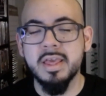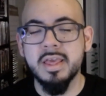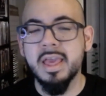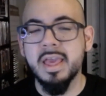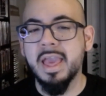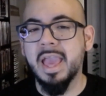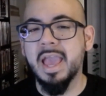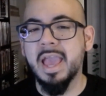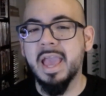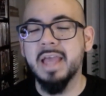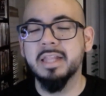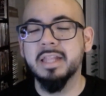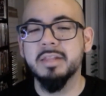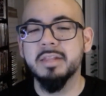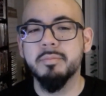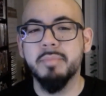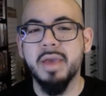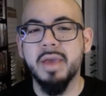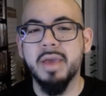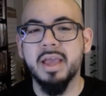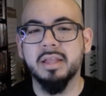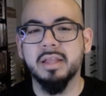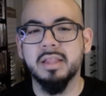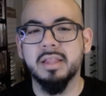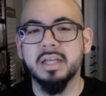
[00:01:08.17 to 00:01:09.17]
and the
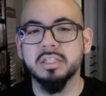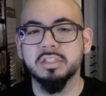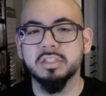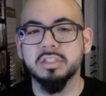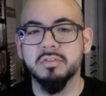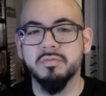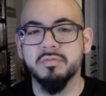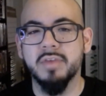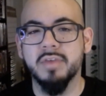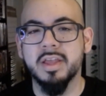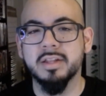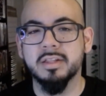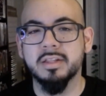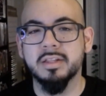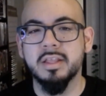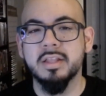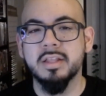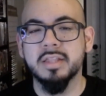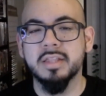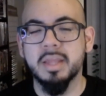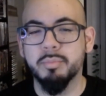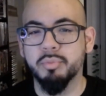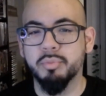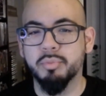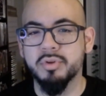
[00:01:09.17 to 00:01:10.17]
Backlash event
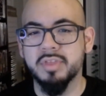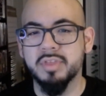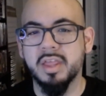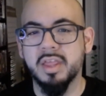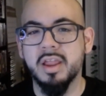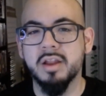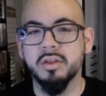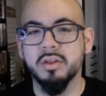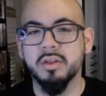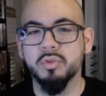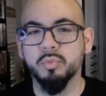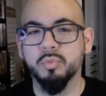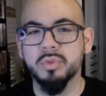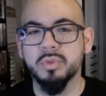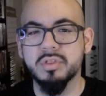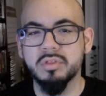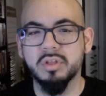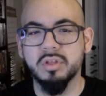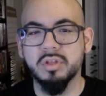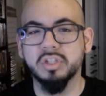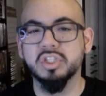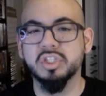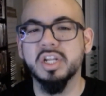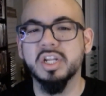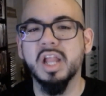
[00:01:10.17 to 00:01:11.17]
that presented us with
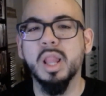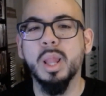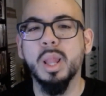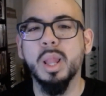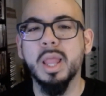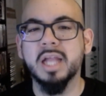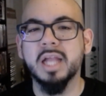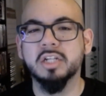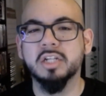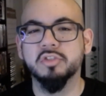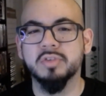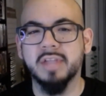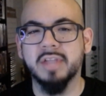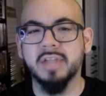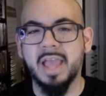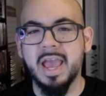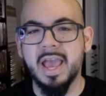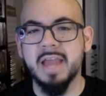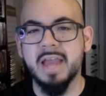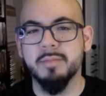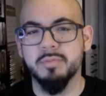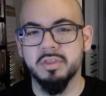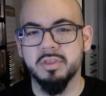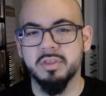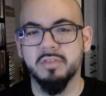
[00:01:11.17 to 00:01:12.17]
such an electric
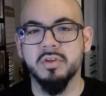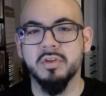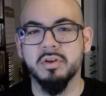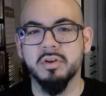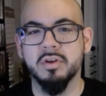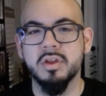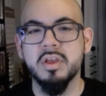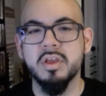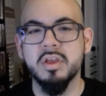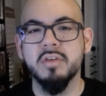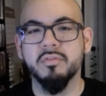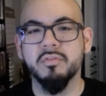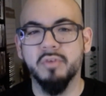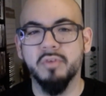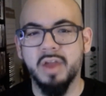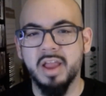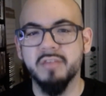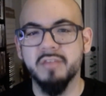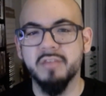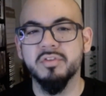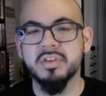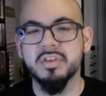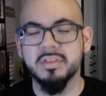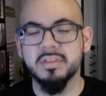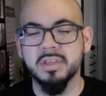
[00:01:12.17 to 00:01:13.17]
atmosphere for
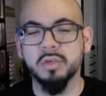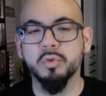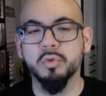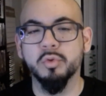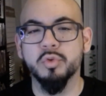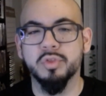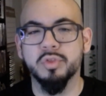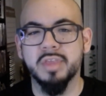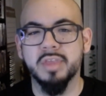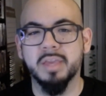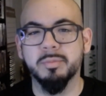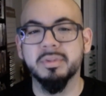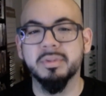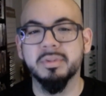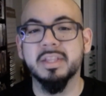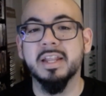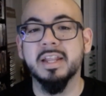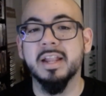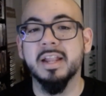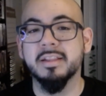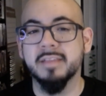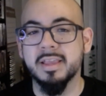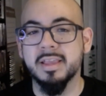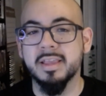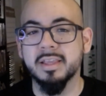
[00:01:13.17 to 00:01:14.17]
every single segment that
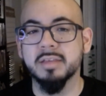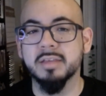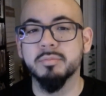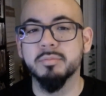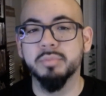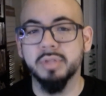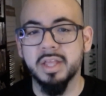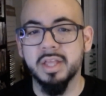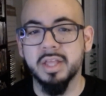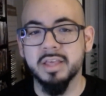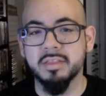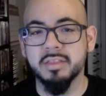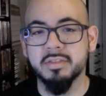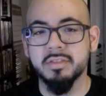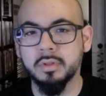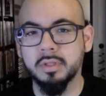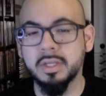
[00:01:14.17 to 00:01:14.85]
had taken place.